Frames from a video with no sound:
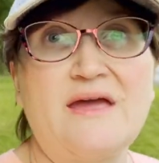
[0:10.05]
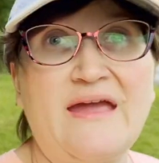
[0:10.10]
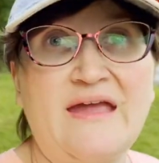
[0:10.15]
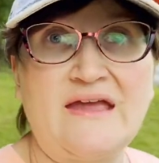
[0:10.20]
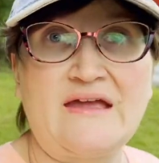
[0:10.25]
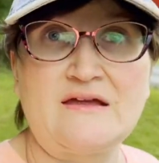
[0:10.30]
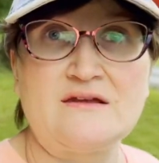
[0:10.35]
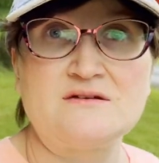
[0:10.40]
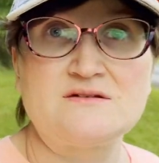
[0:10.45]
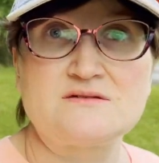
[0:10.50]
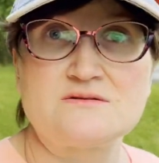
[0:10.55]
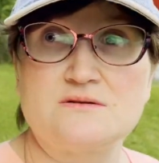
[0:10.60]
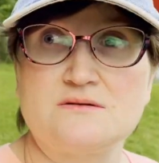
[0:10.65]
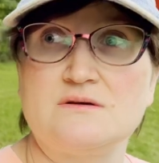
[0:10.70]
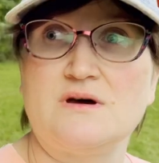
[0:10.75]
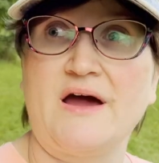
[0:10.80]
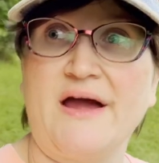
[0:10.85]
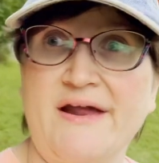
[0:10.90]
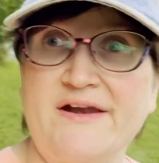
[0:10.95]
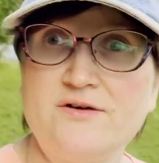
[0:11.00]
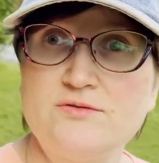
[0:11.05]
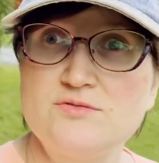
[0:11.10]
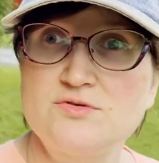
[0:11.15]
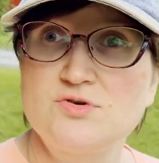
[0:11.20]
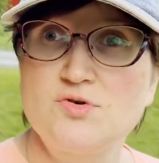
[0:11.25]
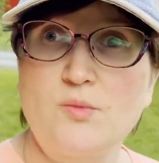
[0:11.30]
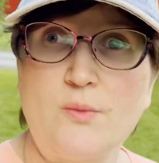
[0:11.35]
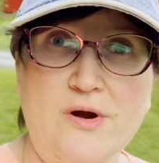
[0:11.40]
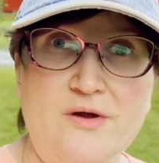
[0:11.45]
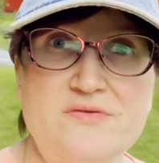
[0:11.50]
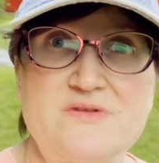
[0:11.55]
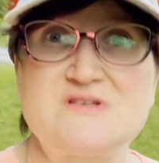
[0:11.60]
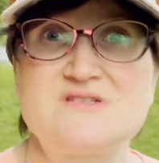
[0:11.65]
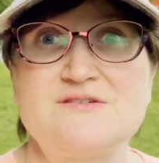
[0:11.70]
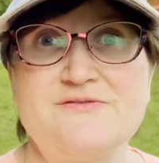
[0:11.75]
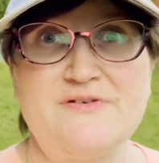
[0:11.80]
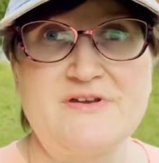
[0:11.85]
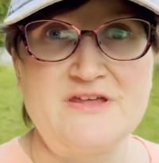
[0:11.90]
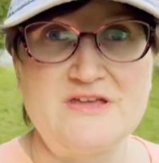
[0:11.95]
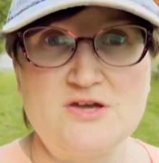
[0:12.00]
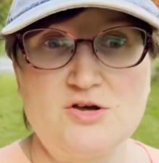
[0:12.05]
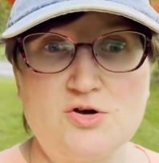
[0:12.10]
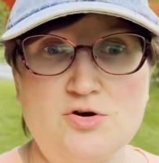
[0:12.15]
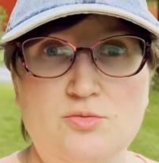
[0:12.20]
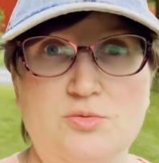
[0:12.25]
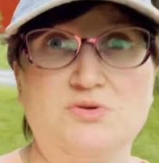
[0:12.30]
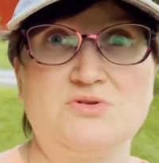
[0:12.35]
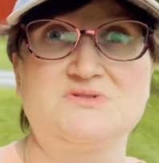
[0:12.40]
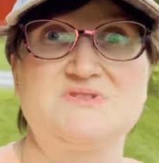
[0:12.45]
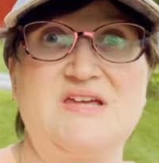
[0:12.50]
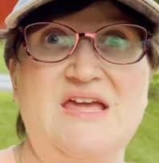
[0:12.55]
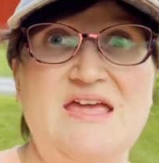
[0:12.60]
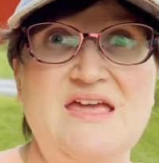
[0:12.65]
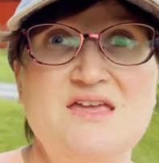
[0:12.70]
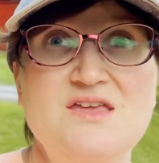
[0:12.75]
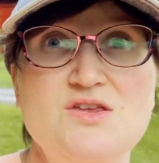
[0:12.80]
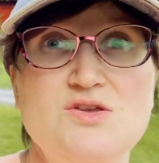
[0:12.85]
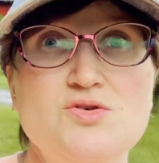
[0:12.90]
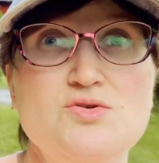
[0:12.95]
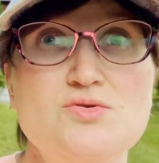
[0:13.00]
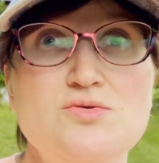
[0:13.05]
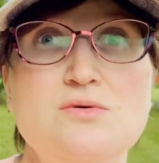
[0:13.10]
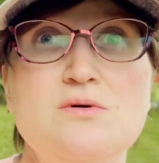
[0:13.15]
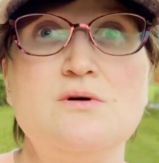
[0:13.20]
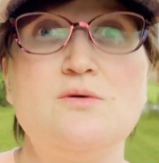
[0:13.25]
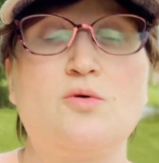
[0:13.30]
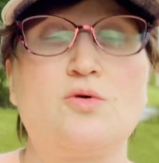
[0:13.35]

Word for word: And I don't know where this video will take you